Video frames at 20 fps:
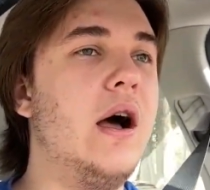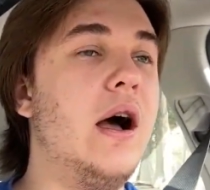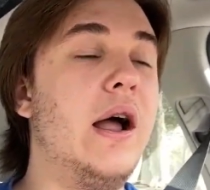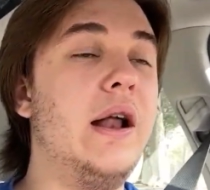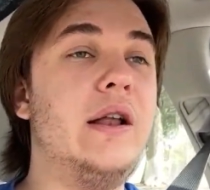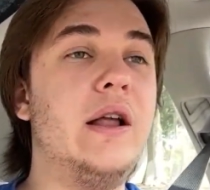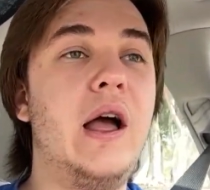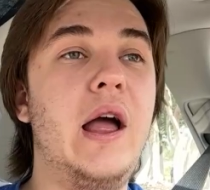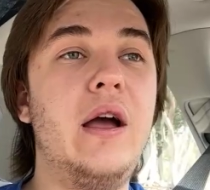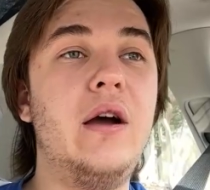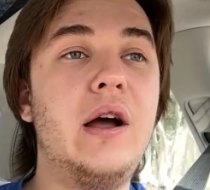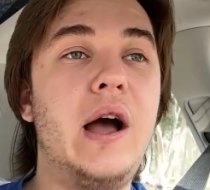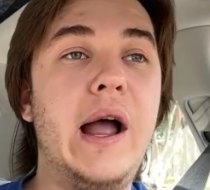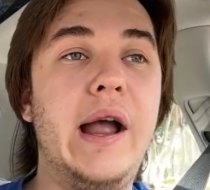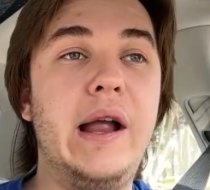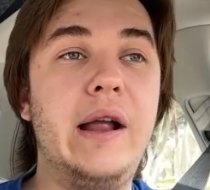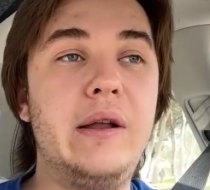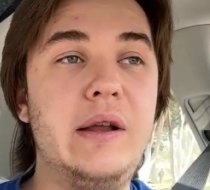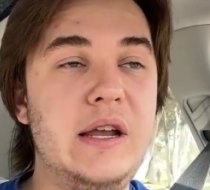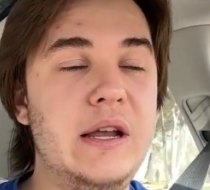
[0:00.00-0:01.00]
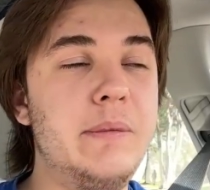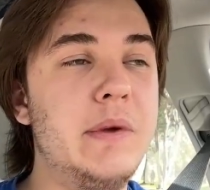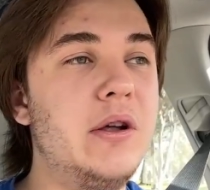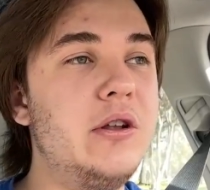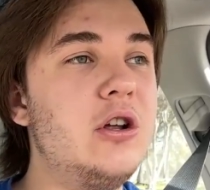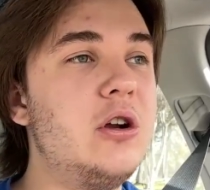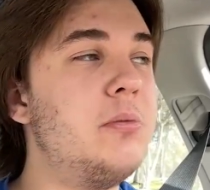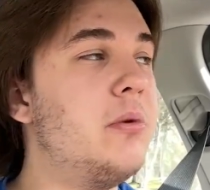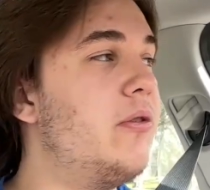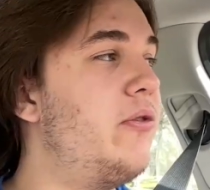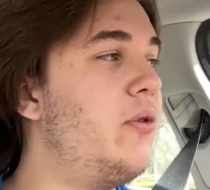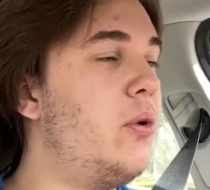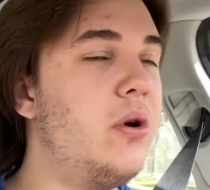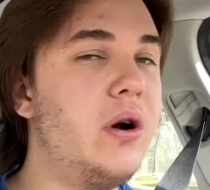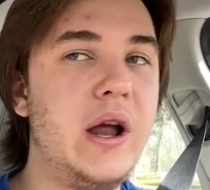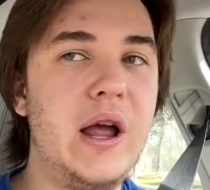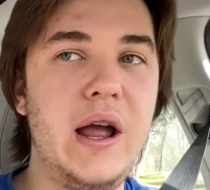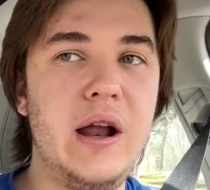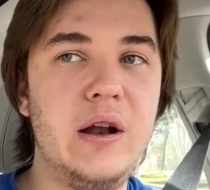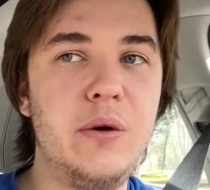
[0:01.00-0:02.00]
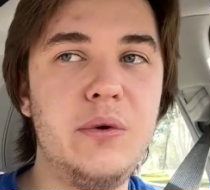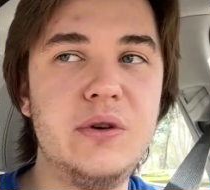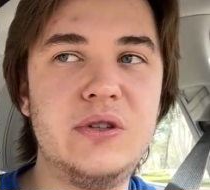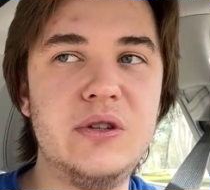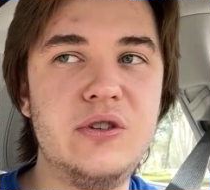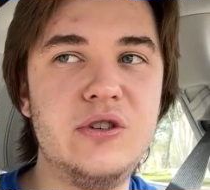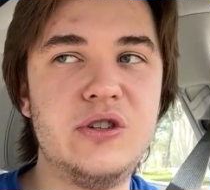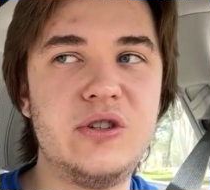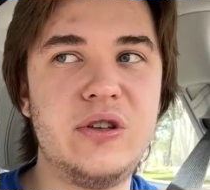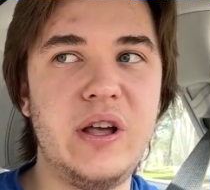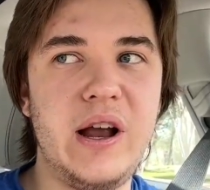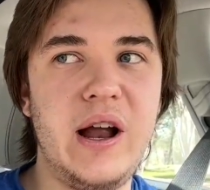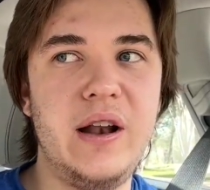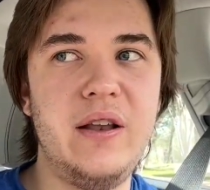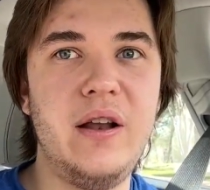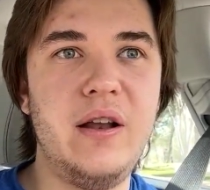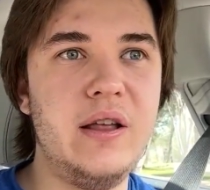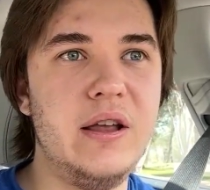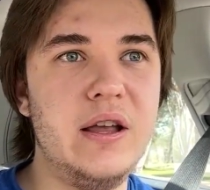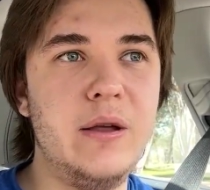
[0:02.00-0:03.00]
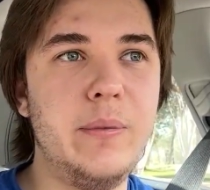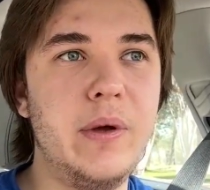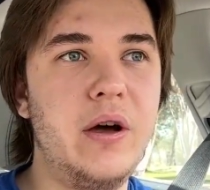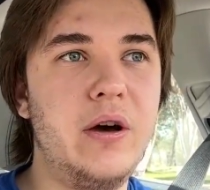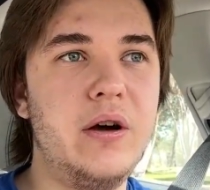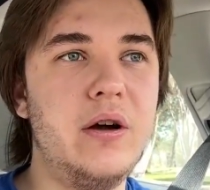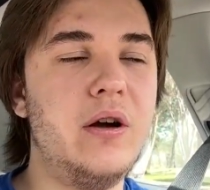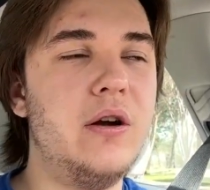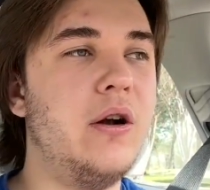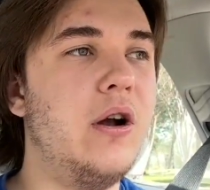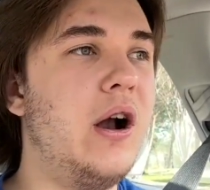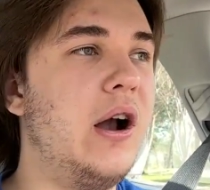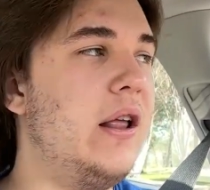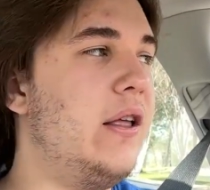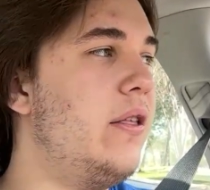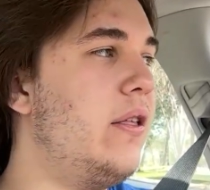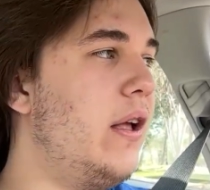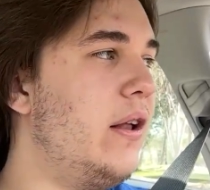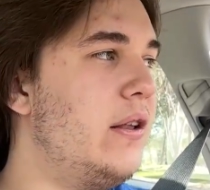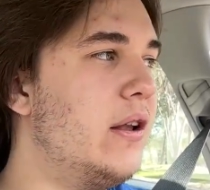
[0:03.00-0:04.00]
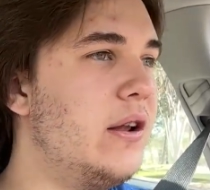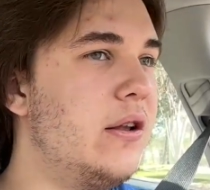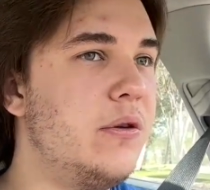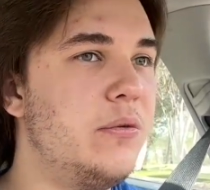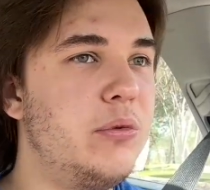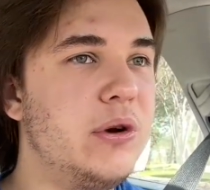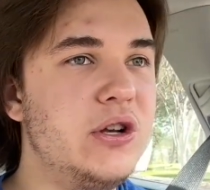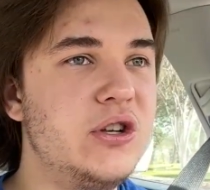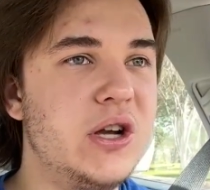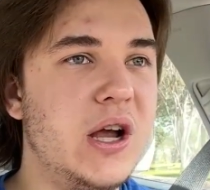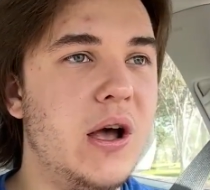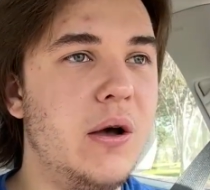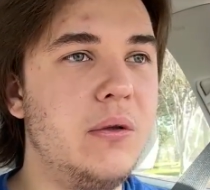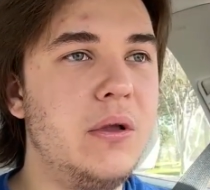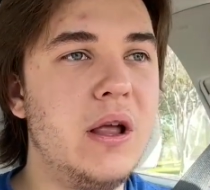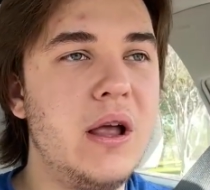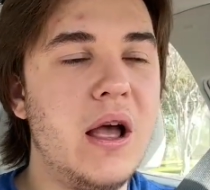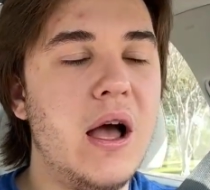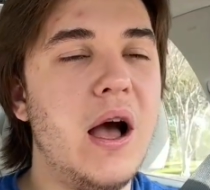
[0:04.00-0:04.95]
I emailed her beforehand. It wasn't just like I didn't email her or anything, didn't reach out.